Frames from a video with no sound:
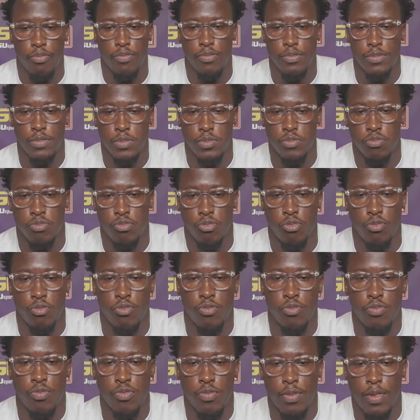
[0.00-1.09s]
Andre, this is
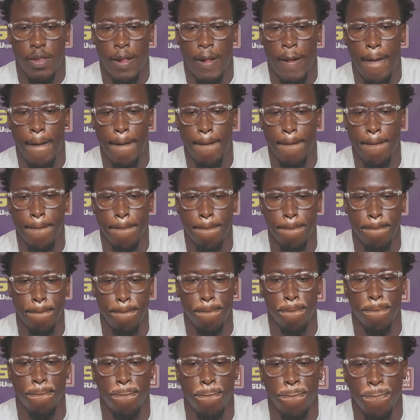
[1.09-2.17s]
uh, Glenn West with
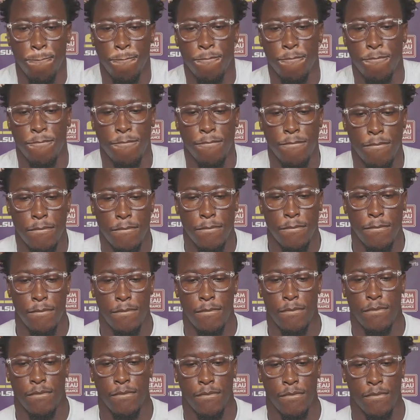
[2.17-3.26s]
LSU Country. Um, I wanted
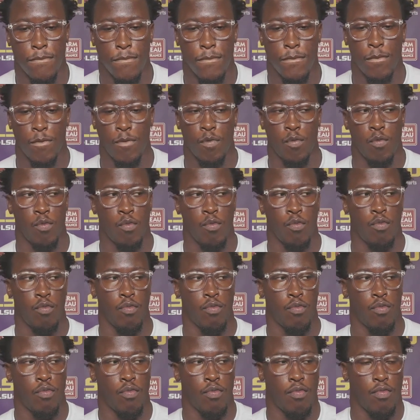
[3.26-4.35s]
to ask you about a couple
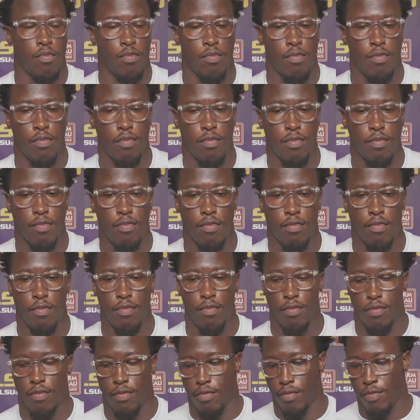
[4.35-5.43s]
of freshmen who maybe
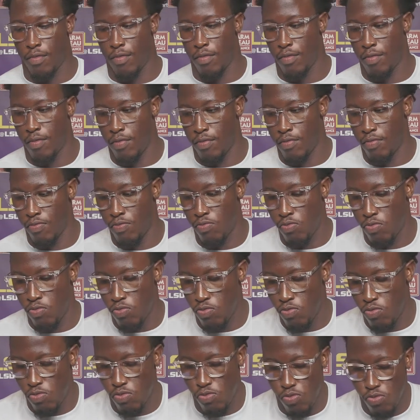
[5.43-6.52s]
have flown a little bit under
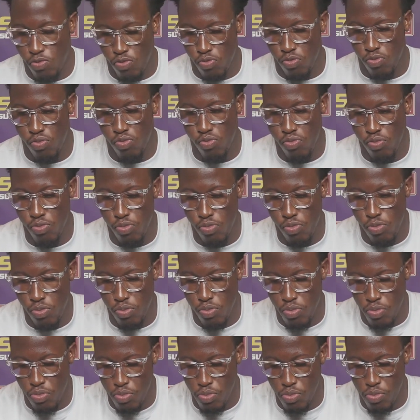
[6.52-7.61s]
the radar. Um,
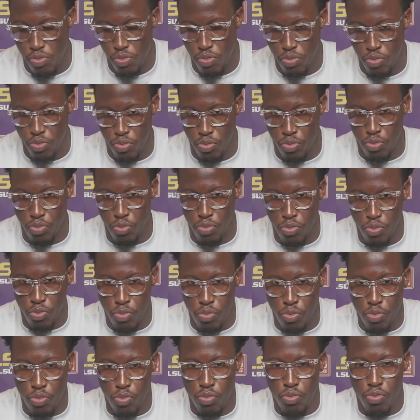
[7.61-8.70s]
Saivion Jones
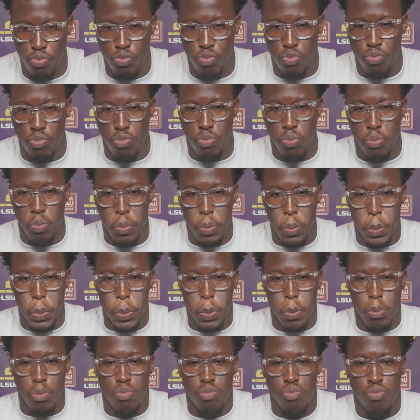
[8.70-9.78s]
and Bryce Langston.
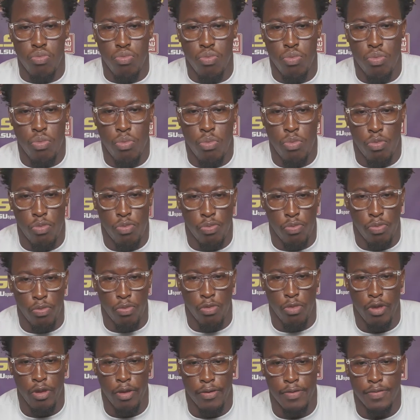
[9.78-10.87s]
Just what have you seen from
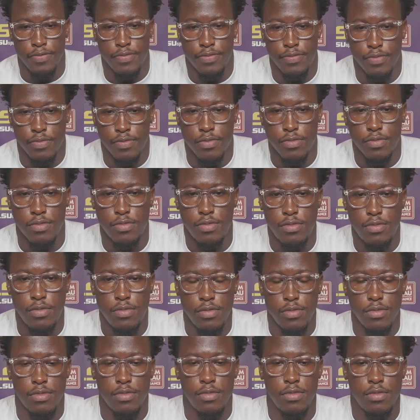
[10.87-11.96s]
those two guys since they've
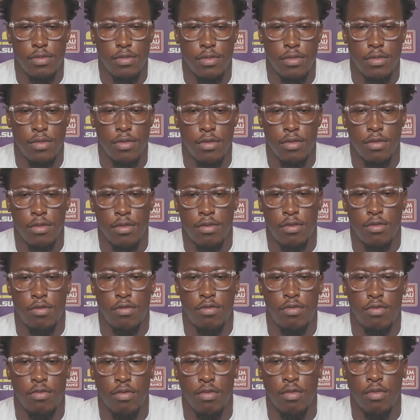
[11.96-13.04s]
gotten to campus?
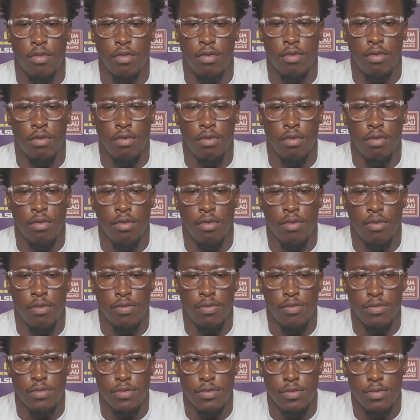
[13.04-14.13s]
And, and obviously, they could